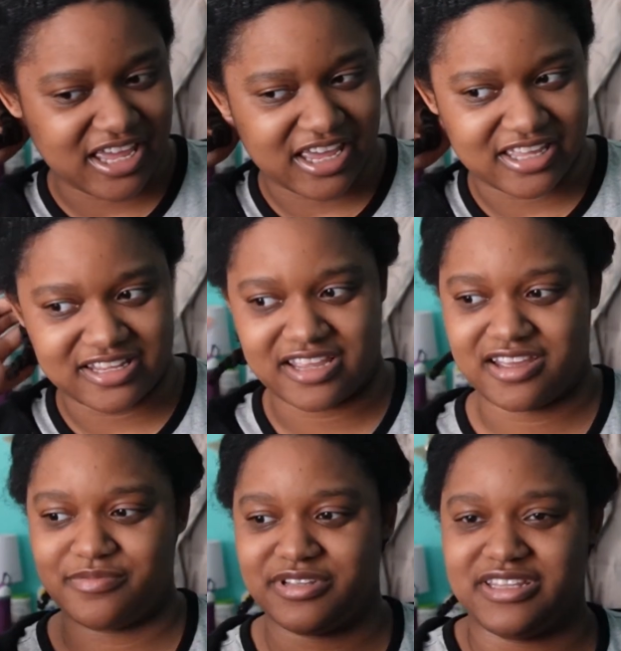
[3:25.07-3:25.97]
and I
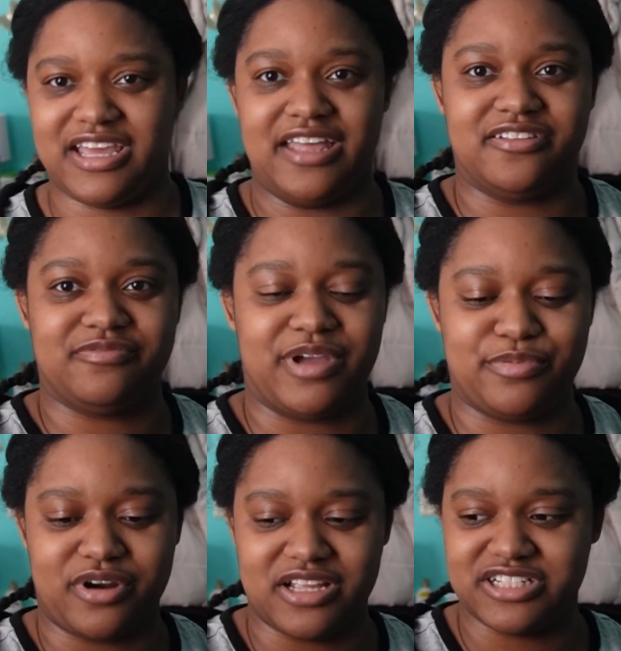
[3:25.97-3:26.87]
come to the end of my
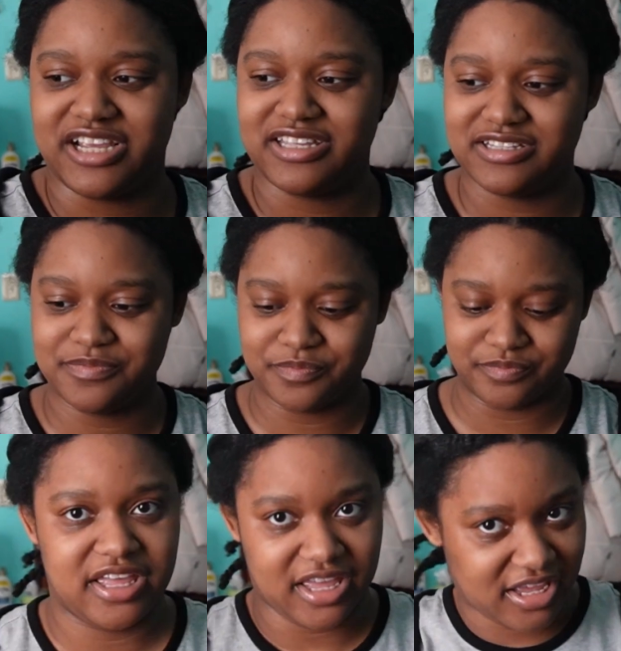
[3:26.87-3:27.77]
project
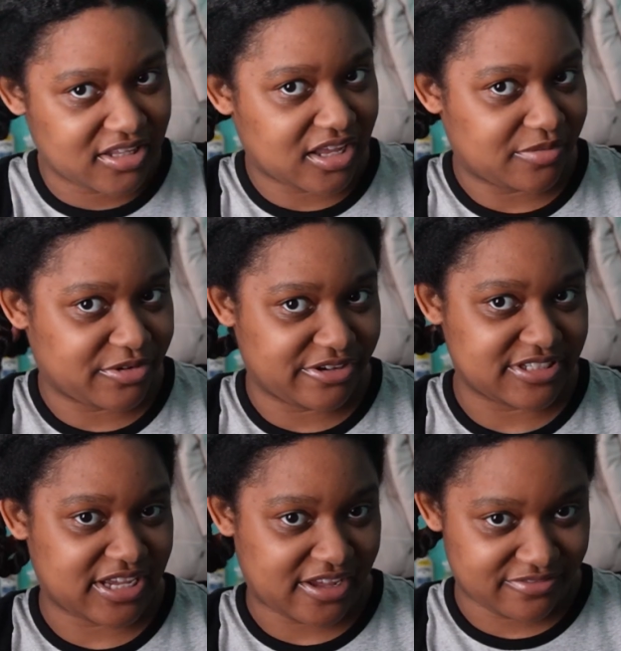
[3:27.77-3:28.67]
and I'm going
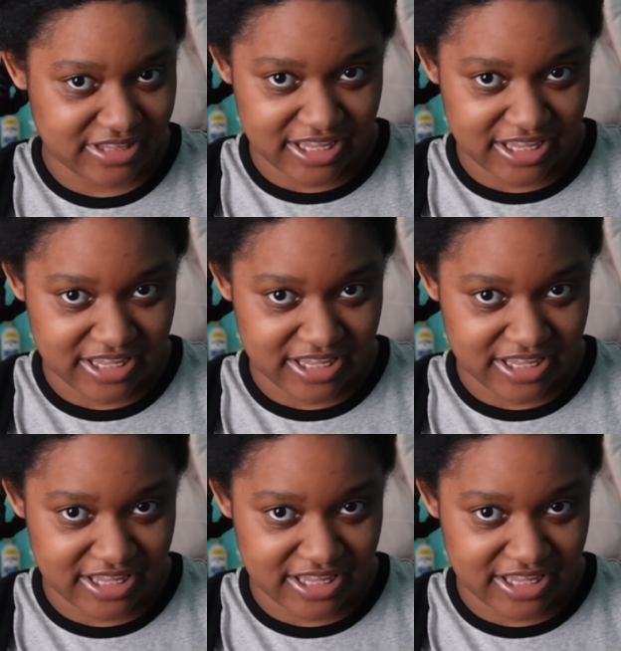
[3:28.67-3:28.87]
to have